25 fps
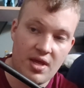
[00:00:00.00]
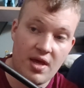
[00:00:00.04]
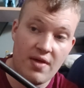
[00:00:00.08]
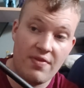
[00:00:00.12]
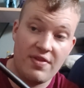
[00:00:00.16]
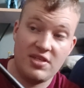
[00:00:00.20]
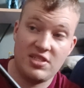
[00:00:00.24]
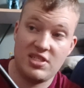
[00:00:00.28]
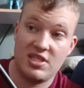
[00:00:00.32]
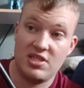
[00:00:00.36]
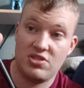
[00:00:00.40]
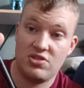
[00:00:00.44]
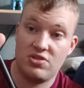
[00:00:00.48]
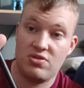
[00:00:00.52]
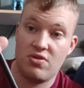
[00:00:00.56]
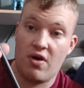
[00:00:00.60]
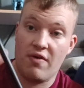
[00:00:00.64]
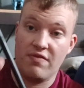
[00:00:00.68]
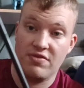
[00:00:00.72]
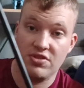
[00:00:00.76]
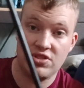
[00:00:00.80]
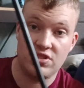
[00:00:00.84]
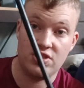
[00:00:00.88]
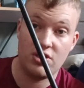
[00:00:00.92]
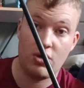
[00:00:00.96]
this is
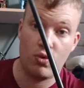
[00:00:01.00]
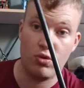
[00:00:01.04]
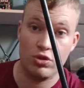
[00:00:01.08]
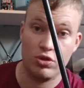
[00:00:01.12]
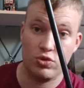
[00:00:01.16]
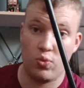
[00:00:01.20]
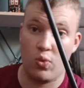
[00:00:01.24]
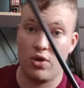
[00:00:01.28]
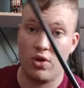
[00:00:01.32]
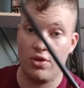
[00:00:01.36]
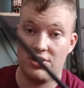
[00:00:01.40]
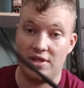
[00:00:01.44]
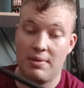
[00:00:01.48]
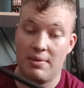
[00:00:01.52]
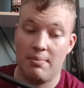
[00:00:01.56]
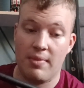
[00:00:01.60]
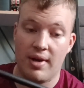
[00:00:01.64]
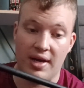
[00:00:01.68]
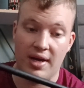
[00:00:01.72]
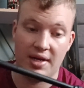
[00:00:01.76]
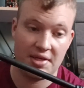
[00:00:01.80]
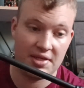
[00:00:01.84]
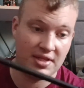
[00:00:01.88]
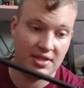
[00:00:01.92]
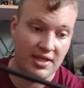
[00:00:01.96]
obviously the oldest wand in
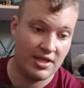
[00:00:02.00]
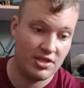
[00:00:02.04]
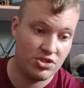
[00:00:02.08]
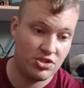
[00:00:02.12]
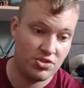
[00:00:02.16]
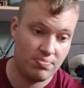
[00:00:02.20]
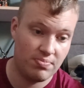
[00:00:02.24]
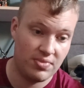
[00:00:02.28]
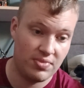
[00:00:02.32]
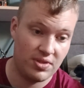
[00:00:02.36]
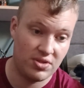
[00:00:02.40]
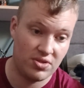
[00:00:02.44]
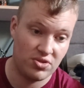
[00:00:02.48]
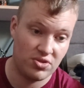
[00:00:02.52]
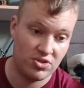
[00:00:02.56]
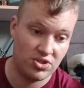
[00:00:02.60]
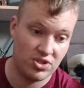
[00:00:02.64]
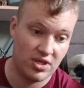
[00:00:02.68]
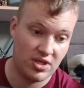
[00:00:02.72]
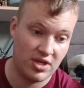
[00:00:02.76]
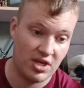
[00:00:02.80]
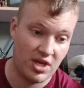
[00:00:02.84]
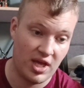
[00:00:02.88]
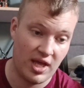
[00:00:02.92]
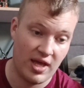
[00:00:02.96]
my collection, because
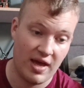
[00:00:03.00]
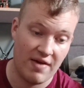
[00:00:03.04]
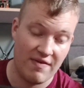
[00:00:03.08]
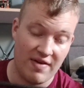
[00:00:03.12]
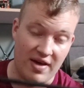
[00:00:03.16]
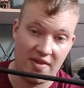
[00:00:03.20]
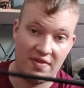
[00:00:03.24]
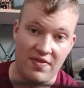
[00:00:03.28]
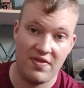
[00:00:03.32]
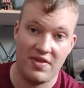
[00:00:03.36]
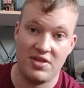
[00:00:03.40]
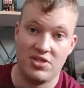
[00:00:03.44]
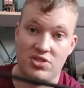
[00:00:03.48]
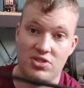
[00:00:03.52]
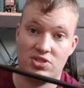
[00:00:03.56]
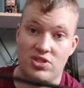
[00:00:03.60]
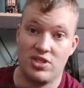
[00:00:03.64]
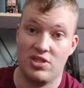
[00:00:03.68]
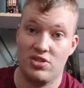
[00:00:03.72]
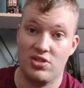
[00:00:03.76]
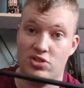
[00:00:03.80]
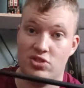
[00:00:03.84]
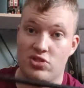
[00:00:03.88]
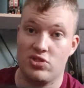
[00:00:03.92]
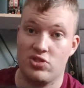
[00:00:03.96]
I've had this
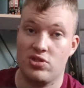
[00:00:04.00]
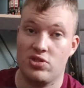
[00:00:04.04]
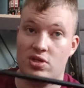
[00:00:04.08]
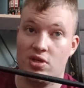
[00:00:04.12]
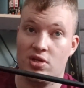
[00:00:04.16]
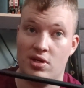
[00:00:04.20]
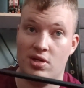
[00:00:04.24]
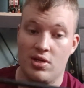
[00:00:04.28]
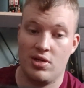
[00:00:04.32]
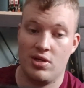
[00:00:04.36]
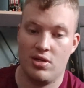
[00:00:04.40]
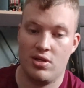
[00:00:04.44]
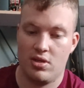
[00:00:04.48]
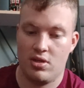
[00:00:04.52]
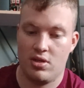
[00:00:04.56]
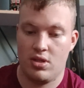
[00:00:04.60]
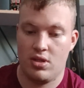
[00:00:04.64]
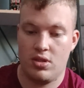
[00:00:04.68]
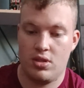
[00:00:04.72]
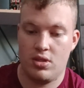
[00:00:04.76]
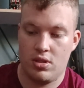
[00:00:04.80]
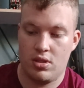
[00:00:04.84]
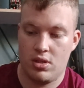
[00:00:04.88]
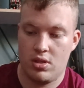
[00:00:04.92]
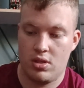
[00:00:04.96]
since
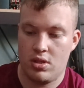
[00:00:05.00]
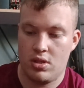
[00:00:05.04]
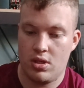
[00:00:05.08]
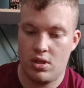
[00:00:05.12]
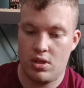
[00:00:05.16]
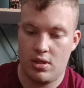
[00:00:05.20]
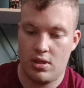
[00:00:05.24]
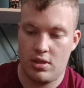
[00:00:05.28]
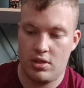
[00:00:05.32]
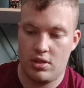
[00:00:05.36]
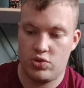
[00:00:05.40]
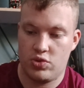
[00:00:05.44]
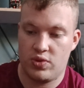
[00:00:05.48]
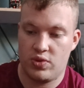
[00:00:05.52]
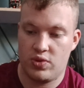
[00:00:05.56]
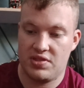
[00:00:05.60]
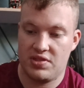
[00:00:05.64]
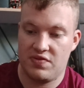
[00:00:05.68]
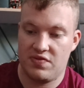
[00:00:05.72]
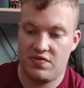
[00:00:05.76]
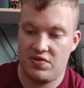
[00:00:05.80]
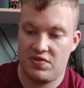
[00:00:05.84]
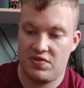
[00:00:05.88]
2015.